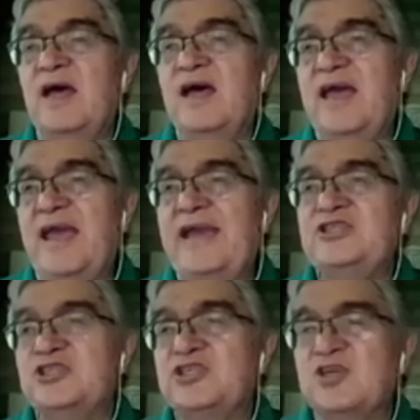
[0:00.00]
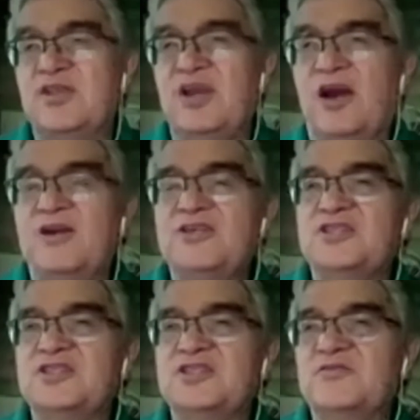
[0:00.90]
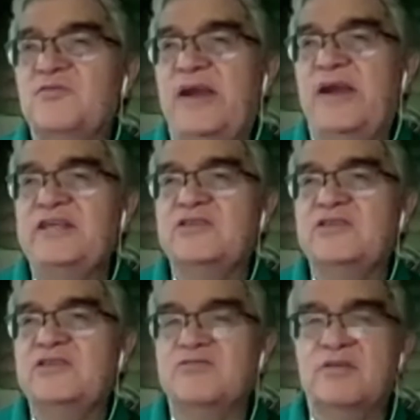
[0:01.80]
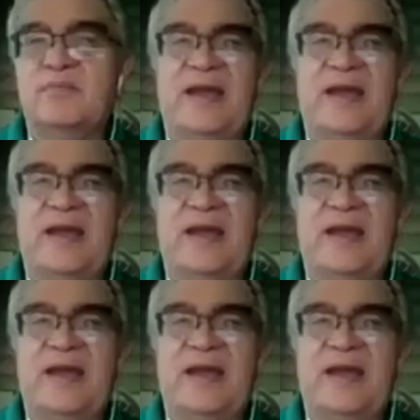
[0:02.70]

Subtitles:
ages of the artists range from age 6